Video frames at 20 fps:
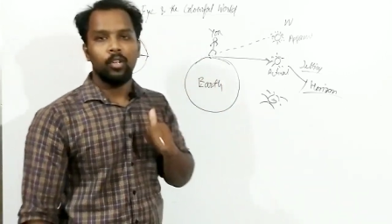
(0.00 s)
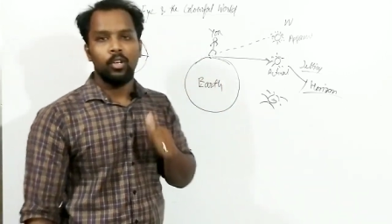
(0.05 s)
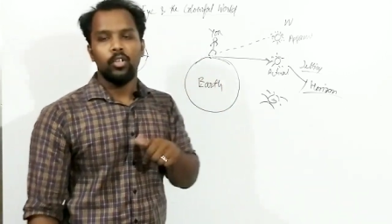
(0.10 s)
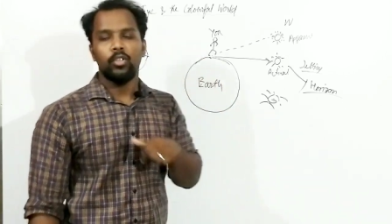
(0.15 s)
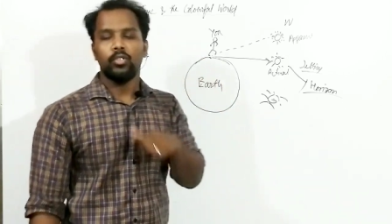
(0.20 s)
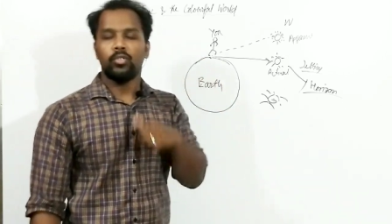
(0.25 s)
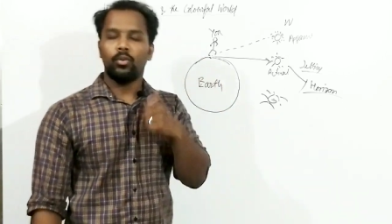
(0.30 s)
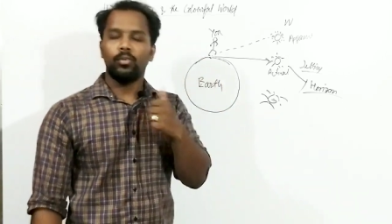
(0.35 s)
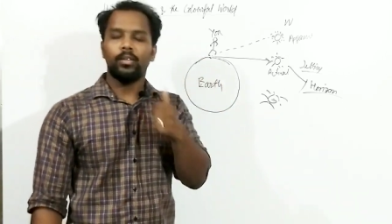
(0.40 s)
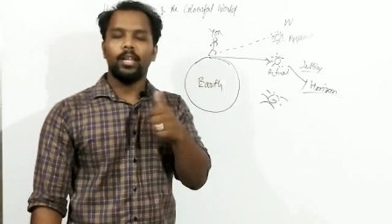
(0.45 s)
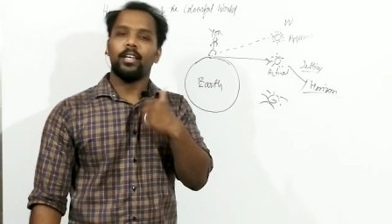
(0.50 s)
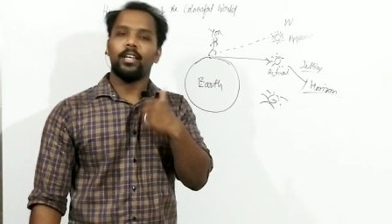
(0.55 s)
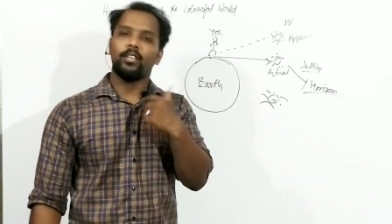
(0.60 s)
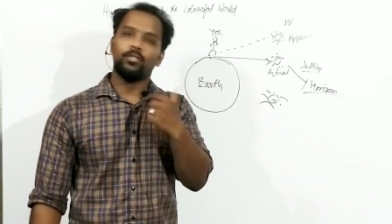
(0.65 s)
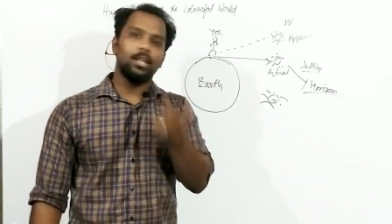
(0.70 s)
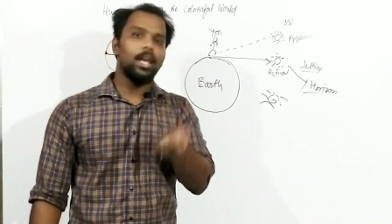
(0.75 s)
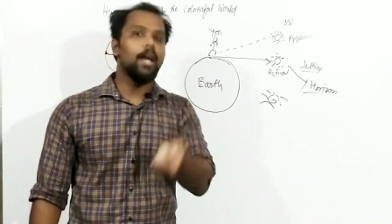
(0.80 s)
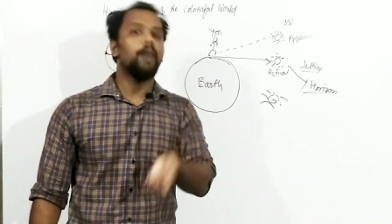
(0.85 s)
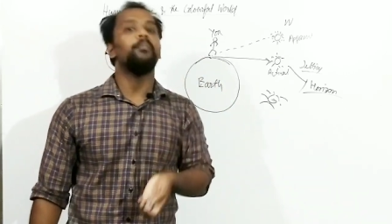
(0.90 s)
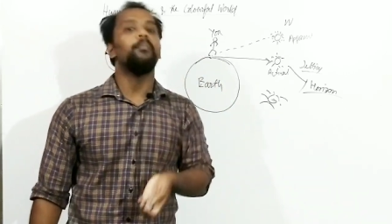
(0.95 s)
So that actually
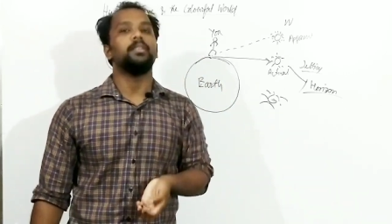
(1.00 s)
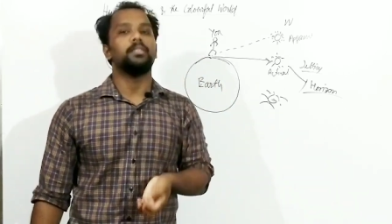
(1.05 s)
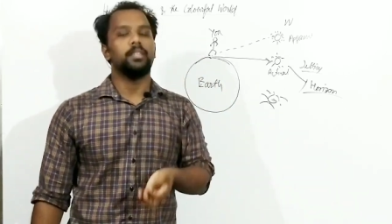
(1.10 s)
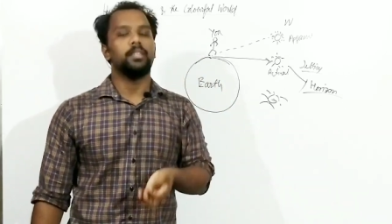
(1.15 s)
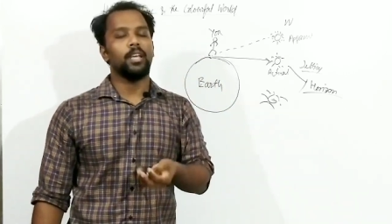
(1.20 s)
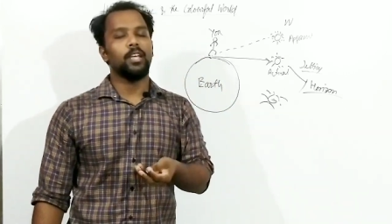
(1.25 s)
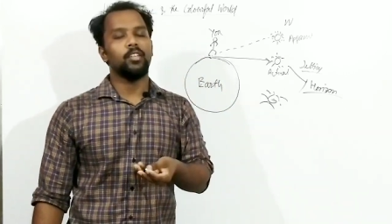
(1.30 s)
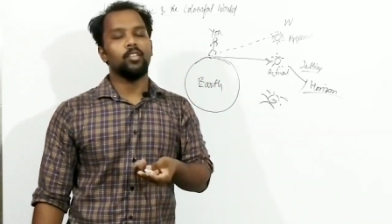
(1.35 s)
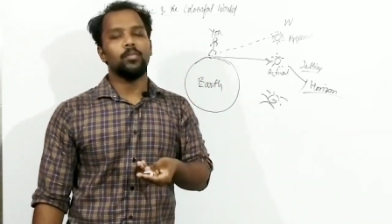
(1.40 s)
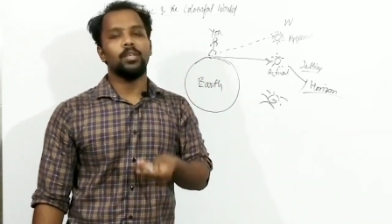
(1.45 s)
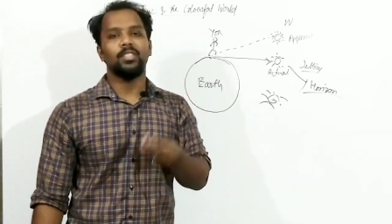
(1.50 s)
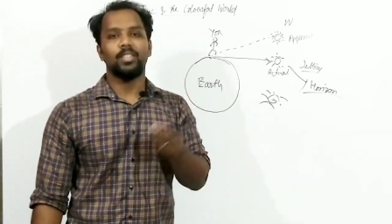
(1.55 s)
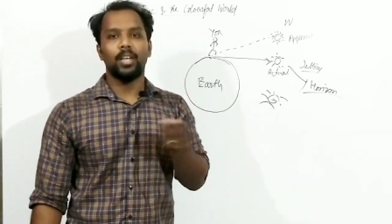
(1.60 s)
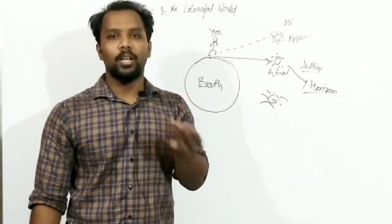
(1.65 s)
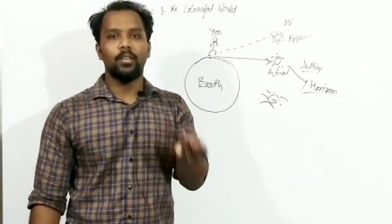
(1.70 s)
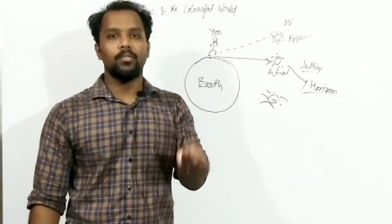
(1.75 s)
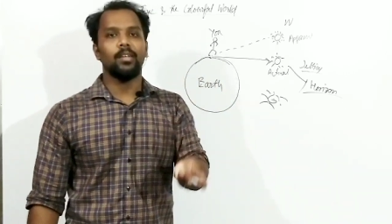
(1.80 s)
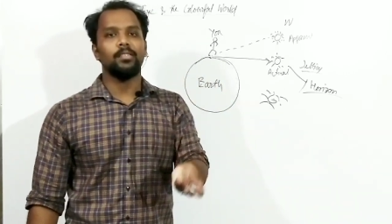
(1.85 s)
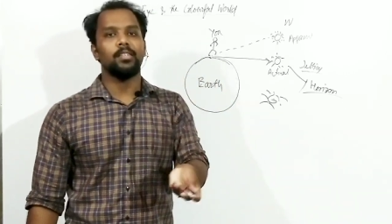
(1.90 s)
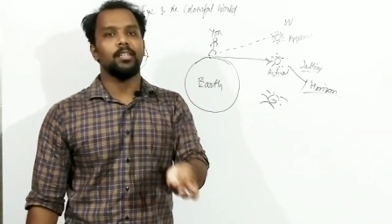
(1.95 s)
happens in case of the
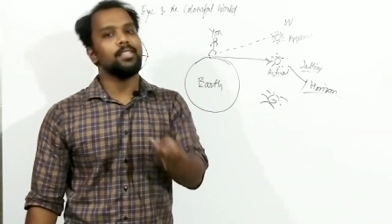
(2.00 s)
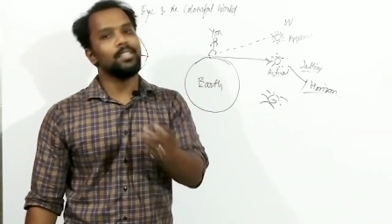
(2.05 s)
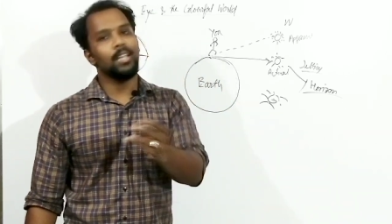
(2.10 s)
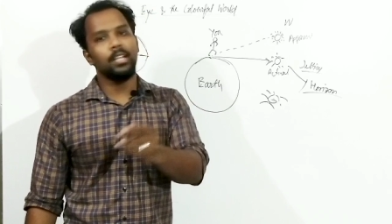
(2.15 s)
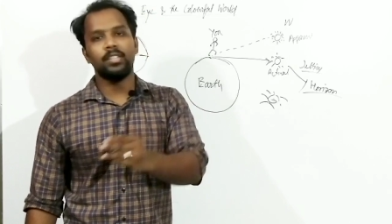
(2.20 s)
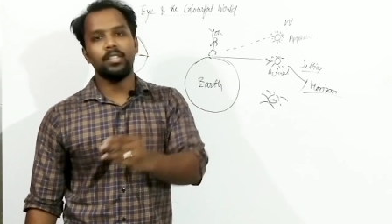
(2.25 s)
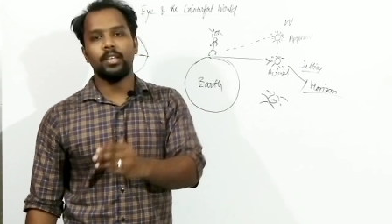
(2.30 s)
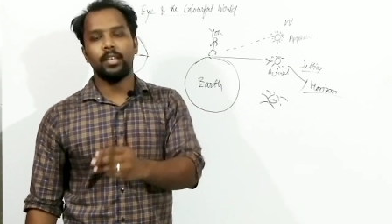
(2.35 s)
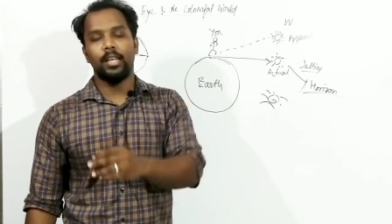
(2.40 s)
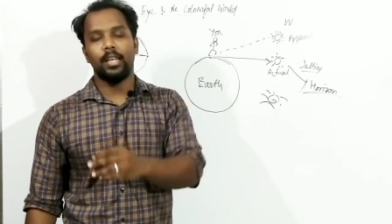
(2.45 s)
sunrise and the sunset.